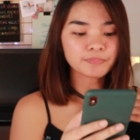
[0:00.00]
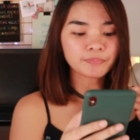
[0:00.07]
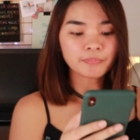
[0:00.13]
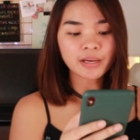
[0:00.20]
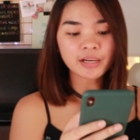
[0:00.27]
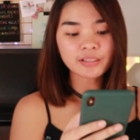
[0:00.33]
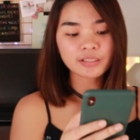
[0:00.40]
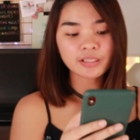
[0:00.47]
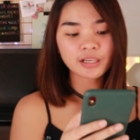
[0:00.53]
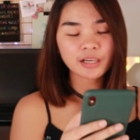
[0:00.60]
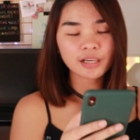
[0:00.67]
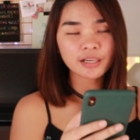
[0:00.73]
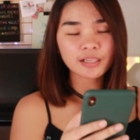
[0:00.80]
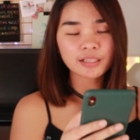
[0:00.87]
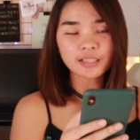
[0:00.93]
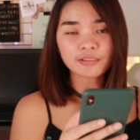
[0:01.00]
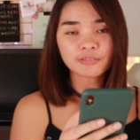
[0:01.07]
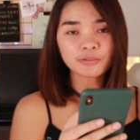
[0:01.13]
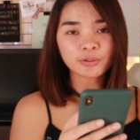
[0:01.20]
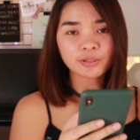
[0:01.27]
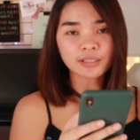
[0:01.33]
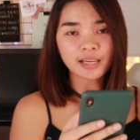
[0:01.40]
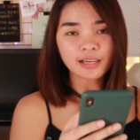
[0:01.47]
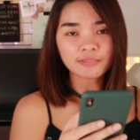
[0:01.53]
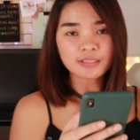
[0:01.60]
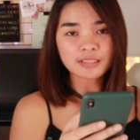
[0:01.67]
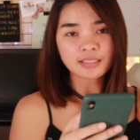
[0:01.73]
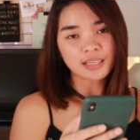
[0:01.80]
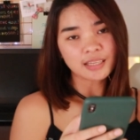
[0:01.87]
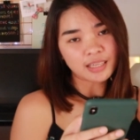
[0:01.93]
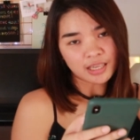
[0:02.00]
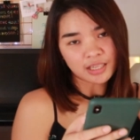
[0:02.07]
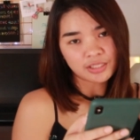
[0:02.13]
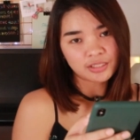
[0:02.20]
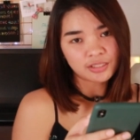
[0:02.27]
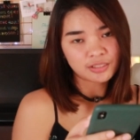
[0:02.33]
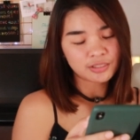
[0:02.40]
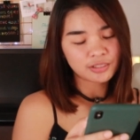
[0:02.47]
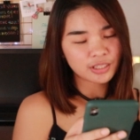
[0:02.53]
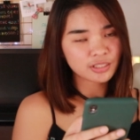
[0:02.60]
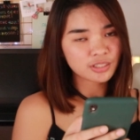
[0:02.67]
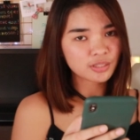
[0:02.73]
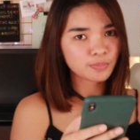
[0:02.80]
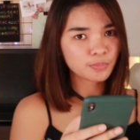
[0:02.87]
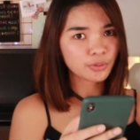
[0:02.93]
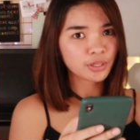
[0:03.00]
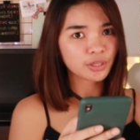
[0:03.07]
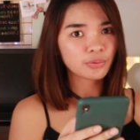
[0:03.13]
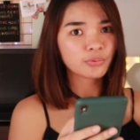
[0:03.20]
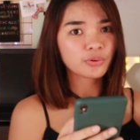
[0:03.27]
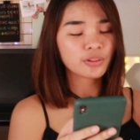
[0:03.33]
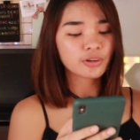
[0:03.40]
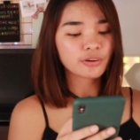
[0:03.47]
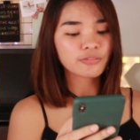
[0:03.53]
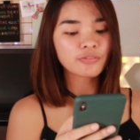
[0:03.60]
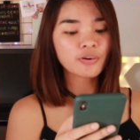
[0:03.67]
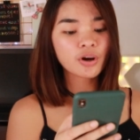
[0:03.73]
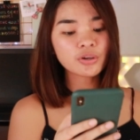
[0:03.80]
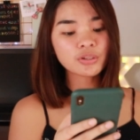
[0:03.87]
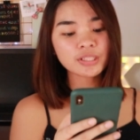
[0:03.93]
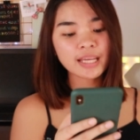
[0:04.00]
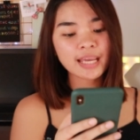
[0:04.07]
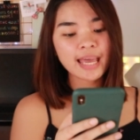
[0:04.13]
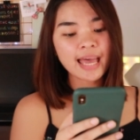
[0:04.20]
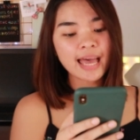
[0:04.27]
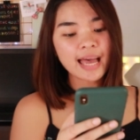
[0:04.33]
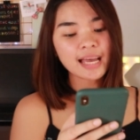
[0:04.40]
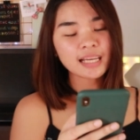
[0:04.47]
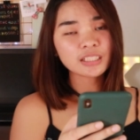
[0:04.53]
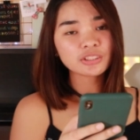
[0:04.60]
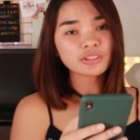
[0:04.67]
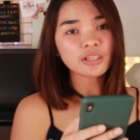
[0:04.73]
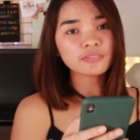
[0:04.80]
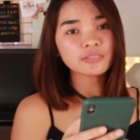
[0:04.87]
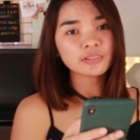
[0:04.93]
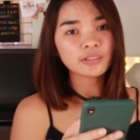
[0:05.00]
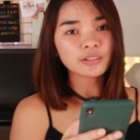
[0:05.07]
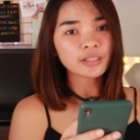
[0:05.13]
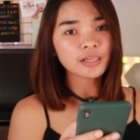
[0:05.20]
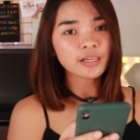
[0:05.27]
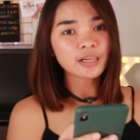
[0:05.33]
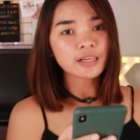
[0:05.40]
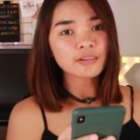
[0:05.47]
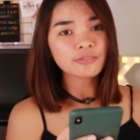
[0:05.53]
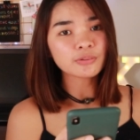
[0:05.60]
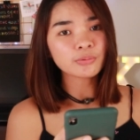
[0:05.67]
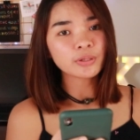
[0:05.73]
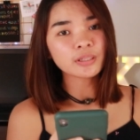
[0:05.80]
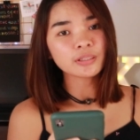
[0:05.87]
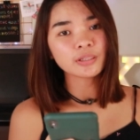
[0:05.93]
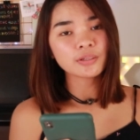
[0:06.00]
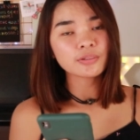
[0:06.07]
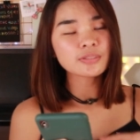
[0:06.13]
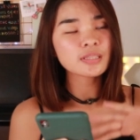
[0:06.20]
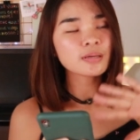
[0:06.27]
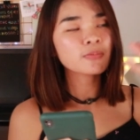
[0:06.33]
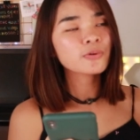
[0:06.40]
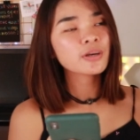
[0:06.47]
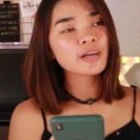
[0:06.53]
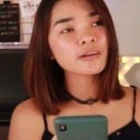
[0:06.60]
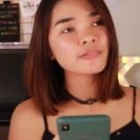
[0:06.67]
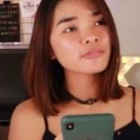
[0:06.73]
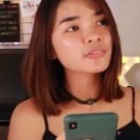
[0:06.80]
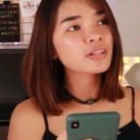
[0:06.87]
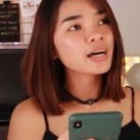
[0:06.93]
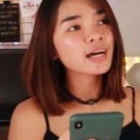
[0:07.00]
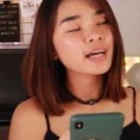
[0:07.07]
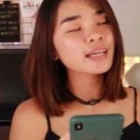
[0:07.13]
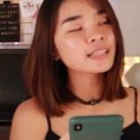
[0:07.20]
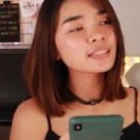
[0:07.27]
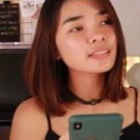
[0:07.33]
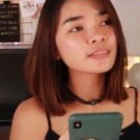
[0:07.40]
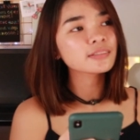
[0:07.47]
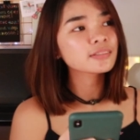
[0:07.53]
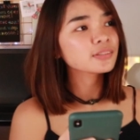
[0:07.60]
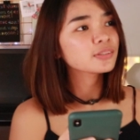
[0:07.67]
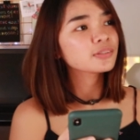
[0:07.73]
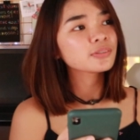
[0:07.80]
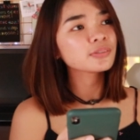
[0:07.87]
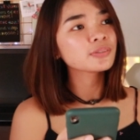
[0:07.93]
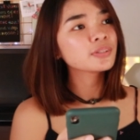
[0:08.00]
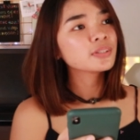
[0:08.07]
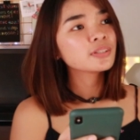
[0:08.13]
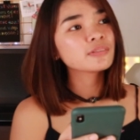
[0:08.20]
Marriott. If you want to have a staycation, you can just book it with your phone. And Traveloka if you want to go somewhere, fly to